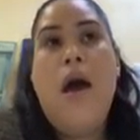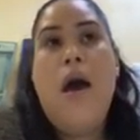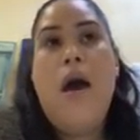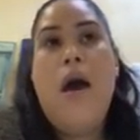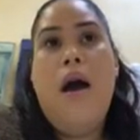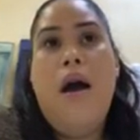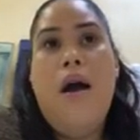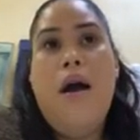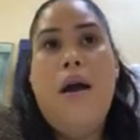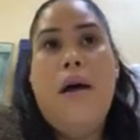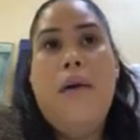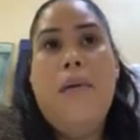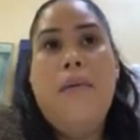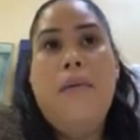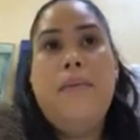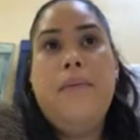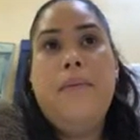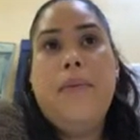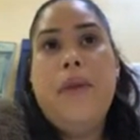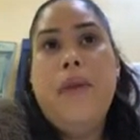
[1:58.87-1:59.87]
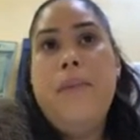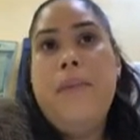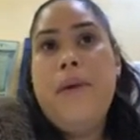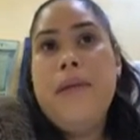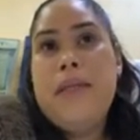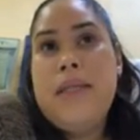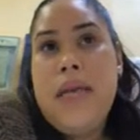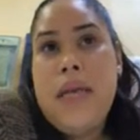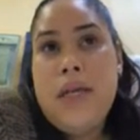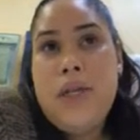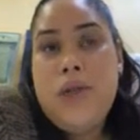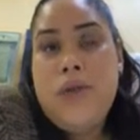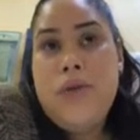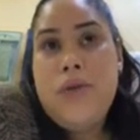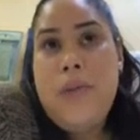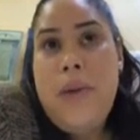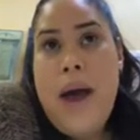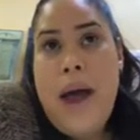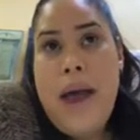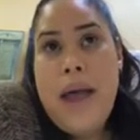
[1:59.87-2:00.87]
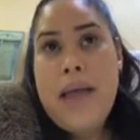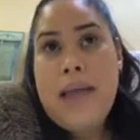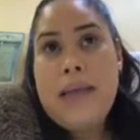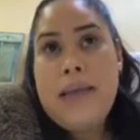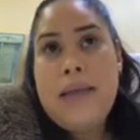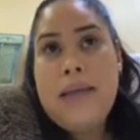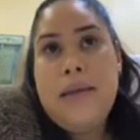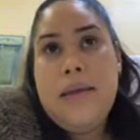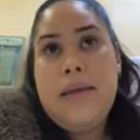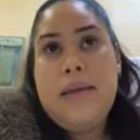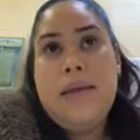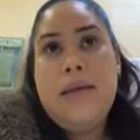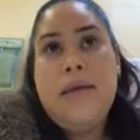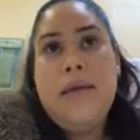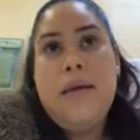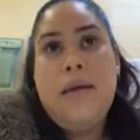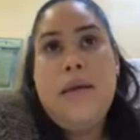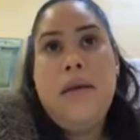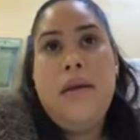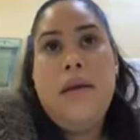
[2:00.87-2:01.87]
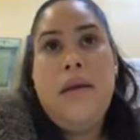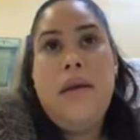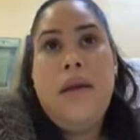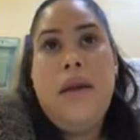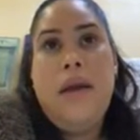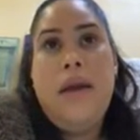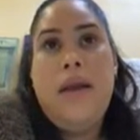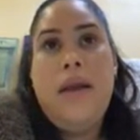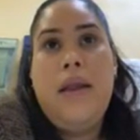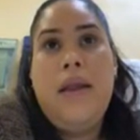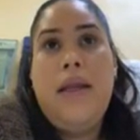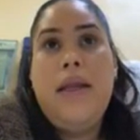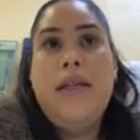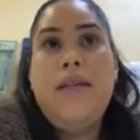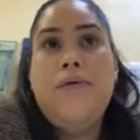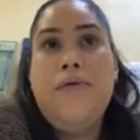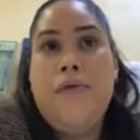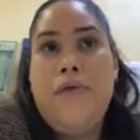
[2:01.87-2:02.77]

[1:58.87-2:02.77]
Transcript: the potential biases in these